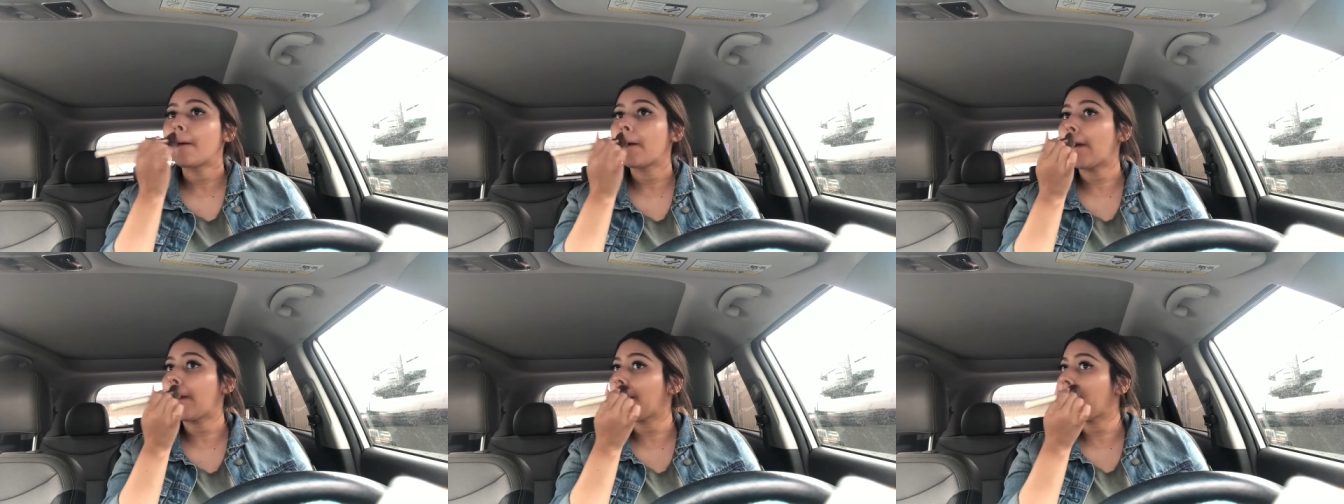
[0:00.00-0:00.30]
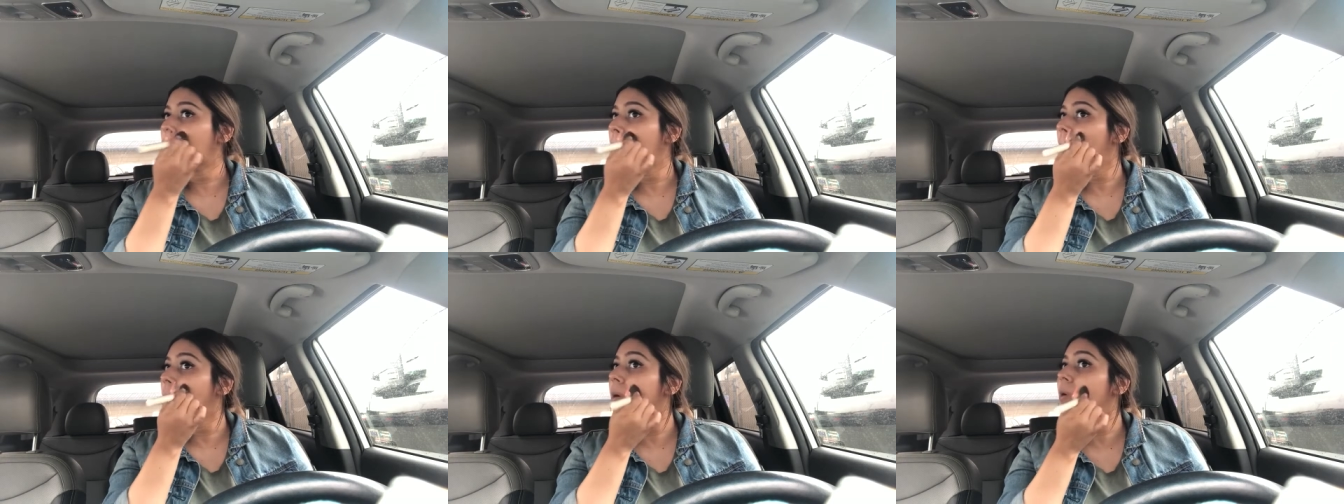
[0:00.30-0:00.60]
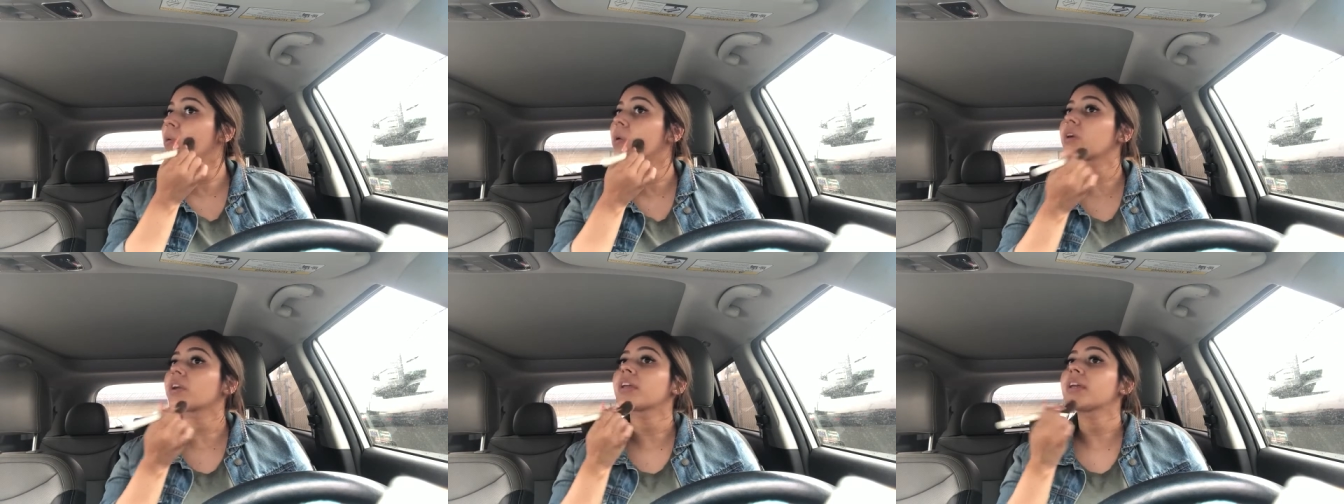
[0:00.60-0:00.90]

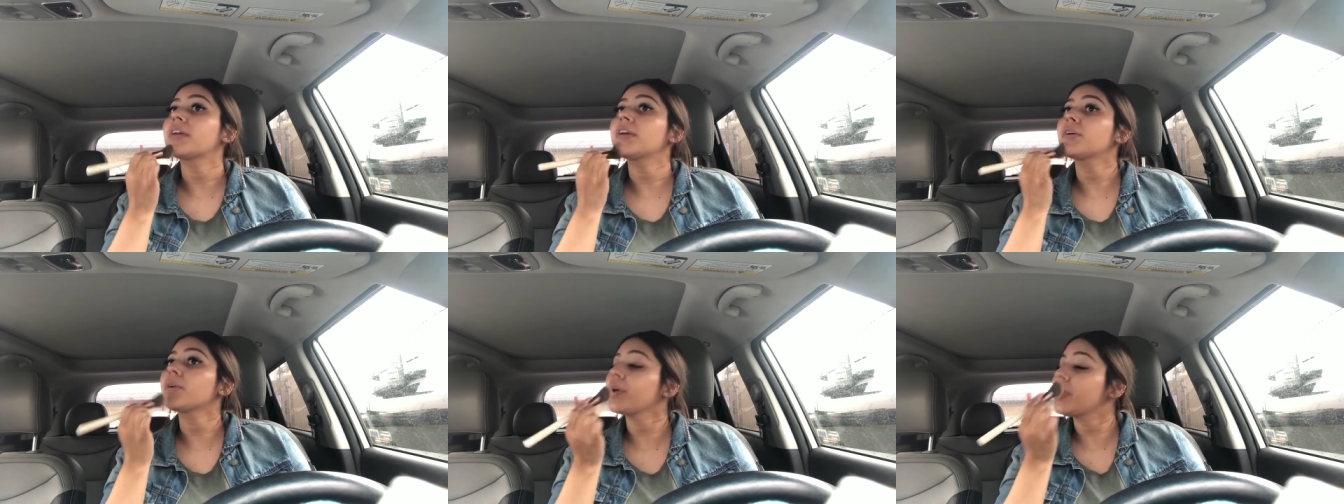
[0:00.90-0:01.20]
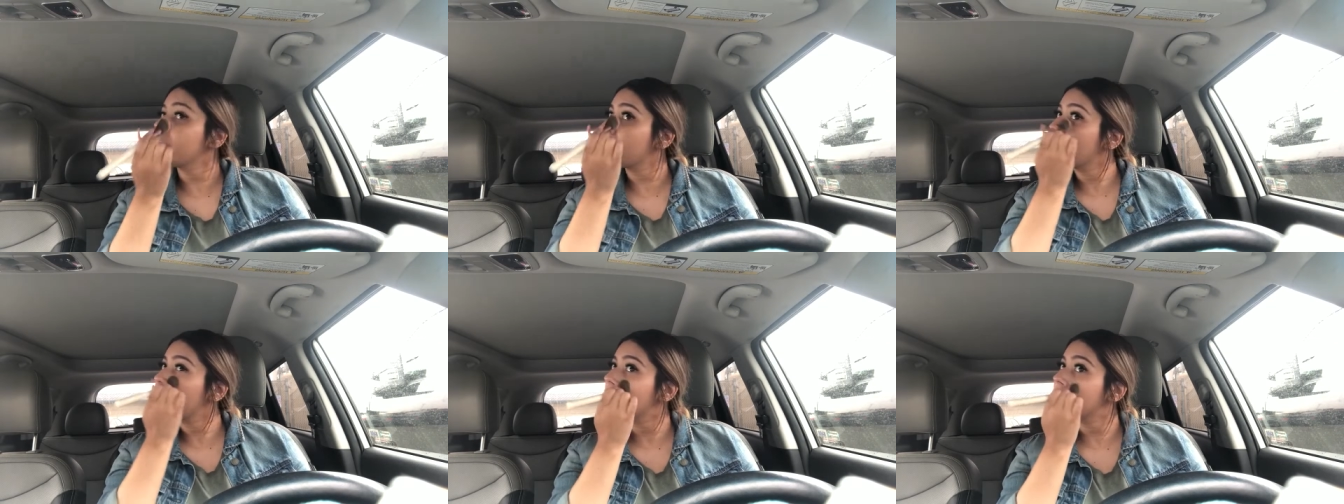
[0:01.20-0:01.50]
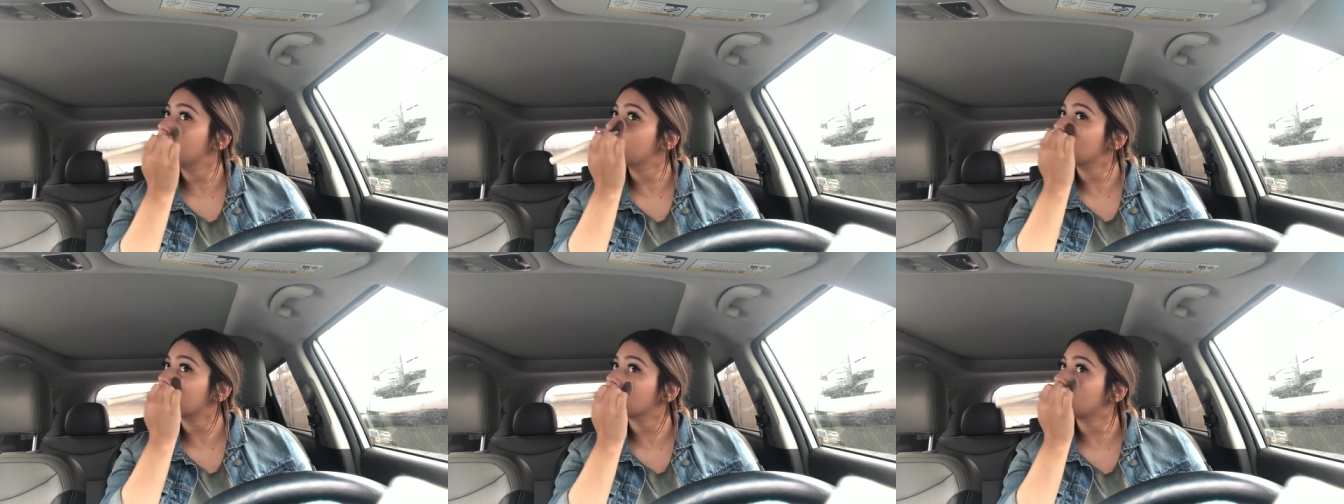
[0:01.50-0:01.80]
you are
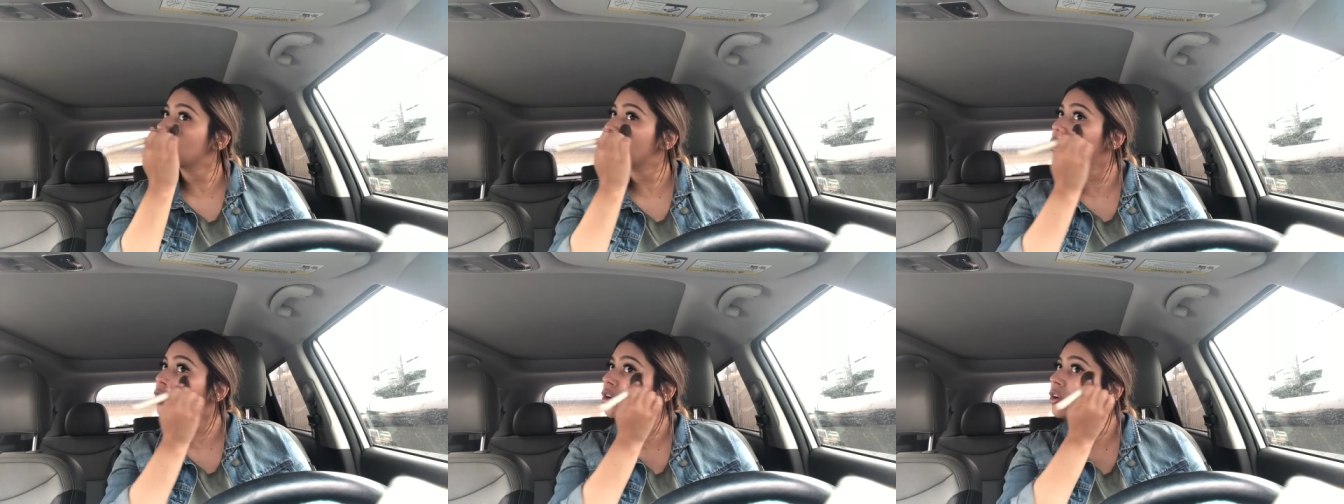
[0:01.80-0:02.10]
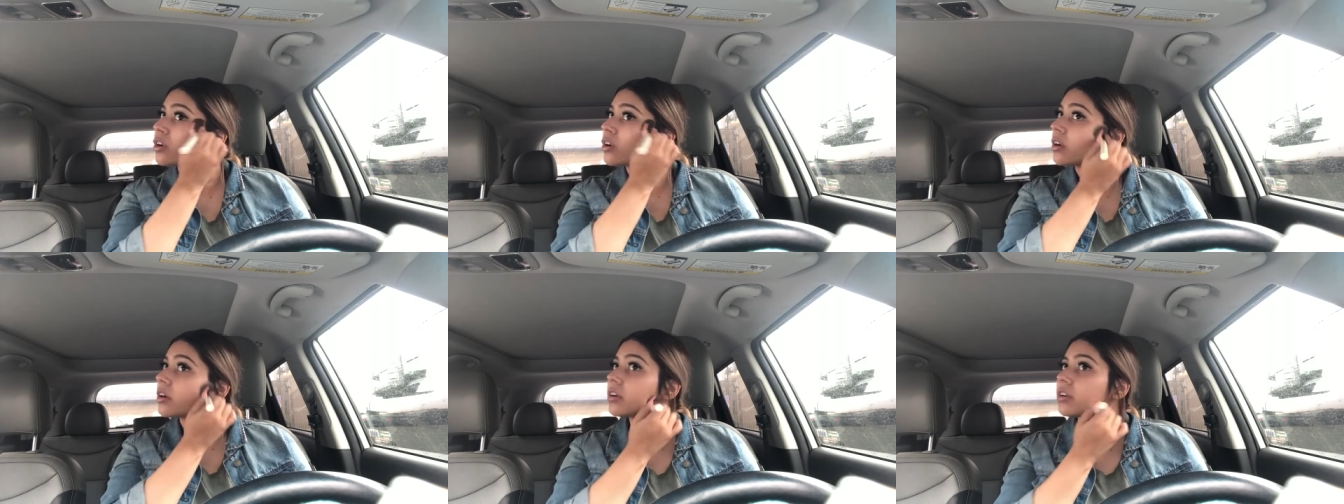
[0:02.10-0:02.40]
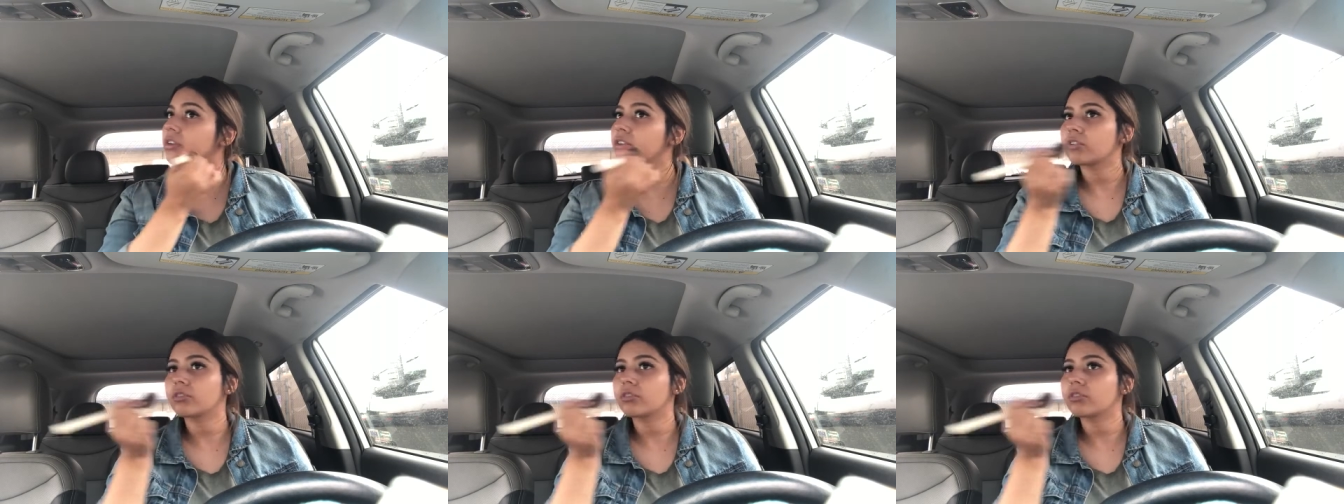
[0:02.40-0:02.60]
curious you're